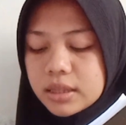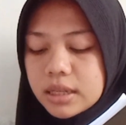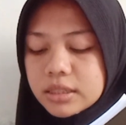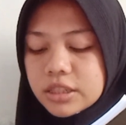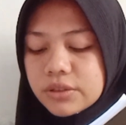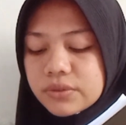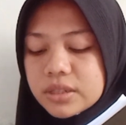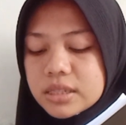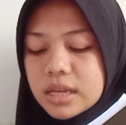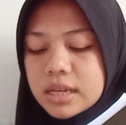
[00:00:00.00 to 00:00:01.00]
that
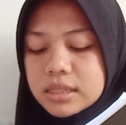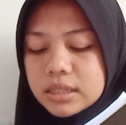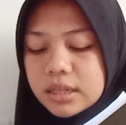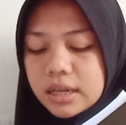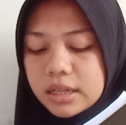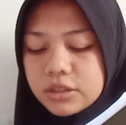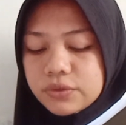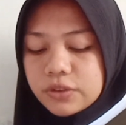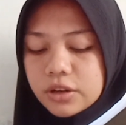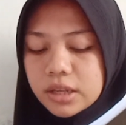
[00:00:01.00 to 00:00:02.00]
serves as a
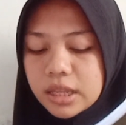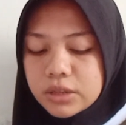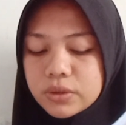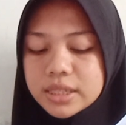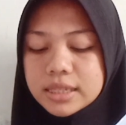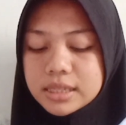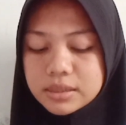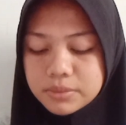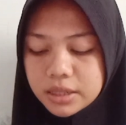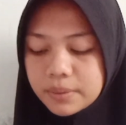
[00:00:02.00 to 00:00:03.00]
guide for language
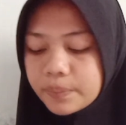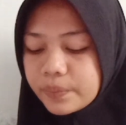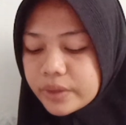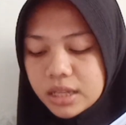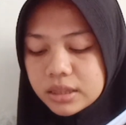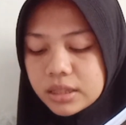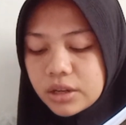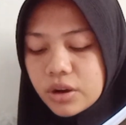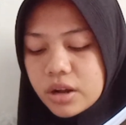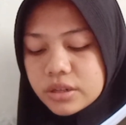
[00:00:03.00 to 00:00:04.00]
assessment.
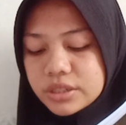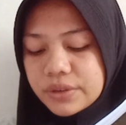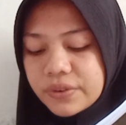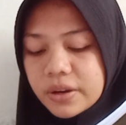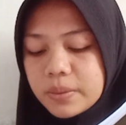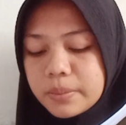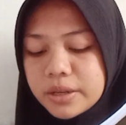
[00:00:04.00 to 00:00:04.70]
There are several